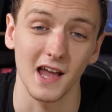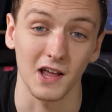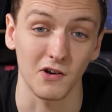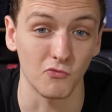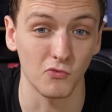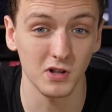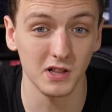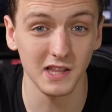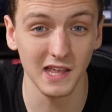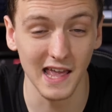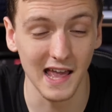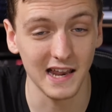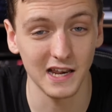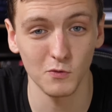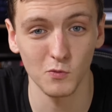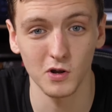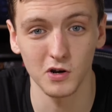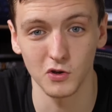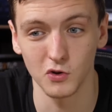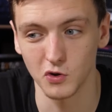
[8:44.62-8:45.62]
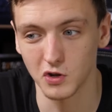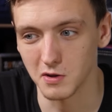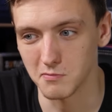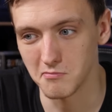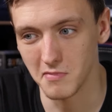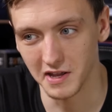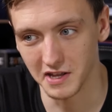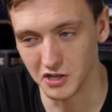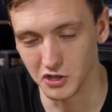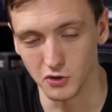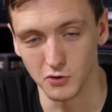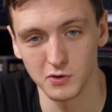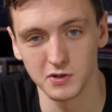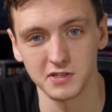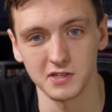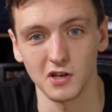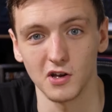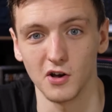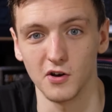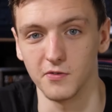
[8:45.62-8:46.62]
and really anyone who can make
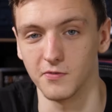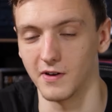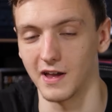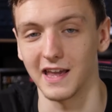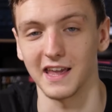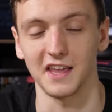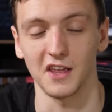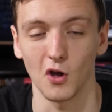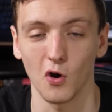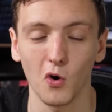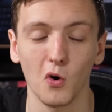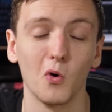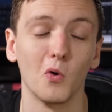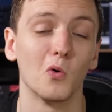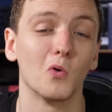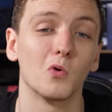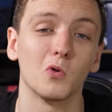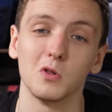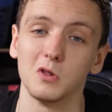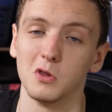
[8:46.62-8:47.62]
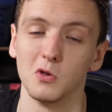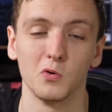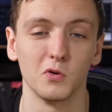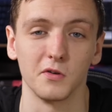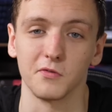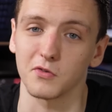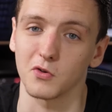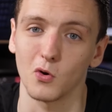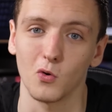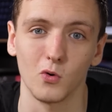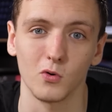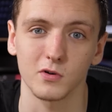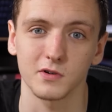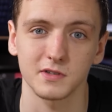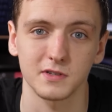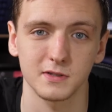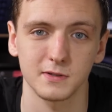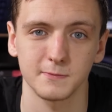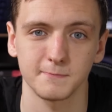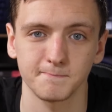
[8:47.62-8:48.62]
use of a whole load of cores.